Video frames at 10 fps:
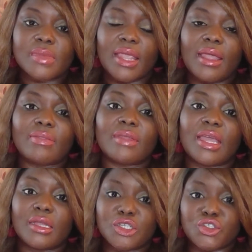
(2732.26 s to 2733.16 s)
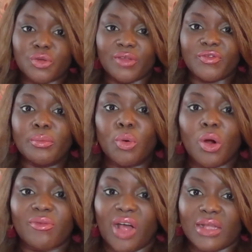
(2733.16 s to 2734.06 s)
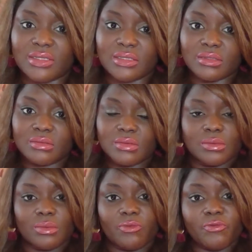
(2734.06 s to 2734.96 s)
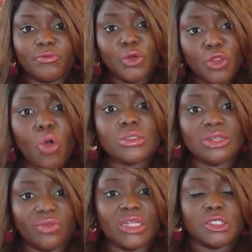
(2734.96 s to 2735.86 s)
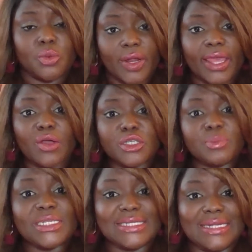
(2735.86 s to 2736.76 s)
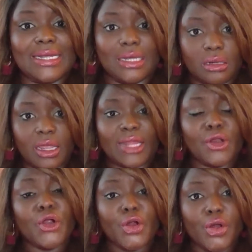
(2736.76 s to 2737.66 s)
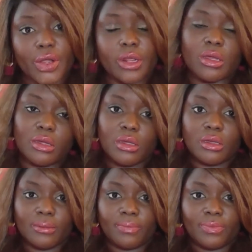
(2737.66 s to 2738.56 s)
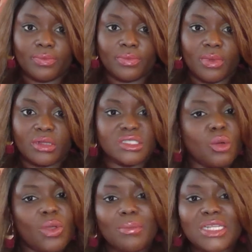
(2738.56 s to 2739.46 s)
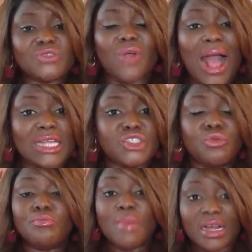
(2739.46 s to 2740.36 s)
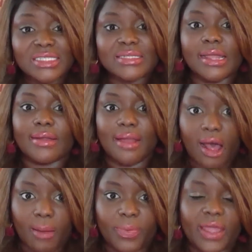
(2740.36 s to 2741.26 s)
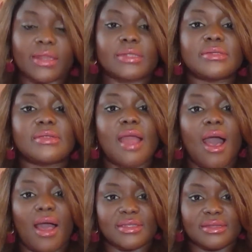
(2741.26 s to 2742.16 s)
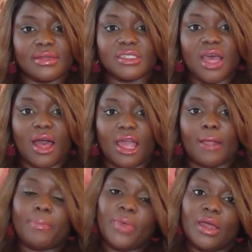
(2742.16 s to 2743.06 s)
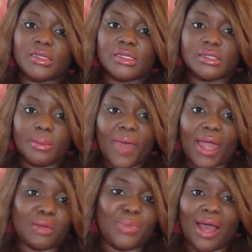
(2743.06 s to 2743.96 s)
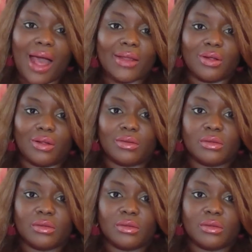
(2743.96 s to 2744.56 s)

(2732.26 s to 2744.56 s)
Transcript: in the industry for more of us, for those of us who are here to be seen and heard. So we must rise. You must stand up. It is not the time to sit back and be idle